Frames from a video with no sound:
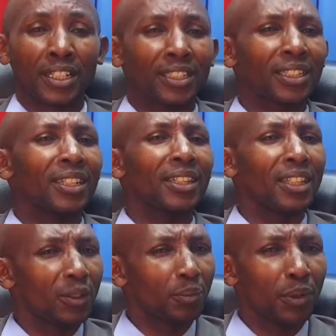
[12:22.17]
He said,
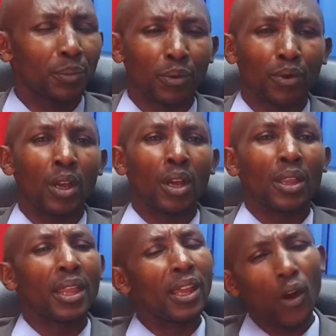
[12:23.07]
these people,
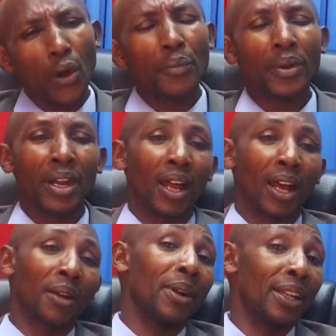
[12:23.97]
they only
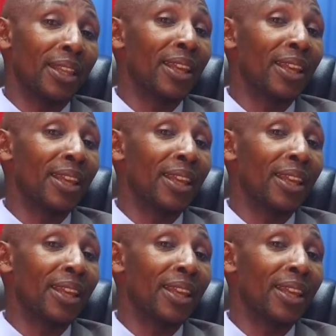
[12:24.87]
lack money.